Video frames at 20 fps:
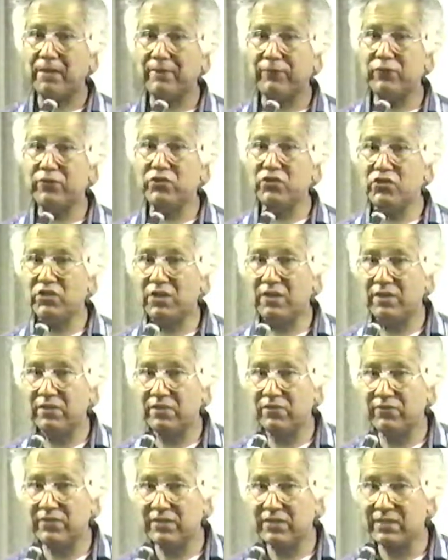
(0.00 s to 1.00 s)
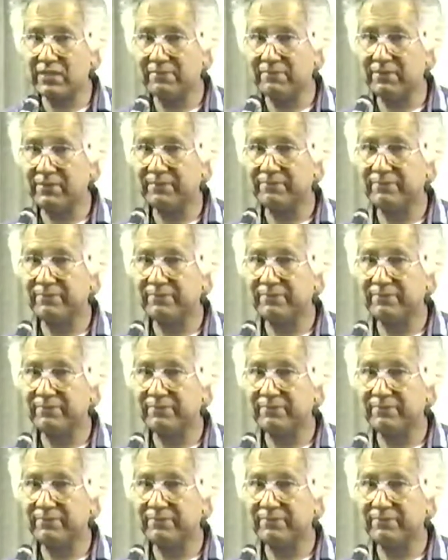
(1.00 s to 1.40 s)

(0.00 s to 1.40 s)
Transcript: 1 John 3 7.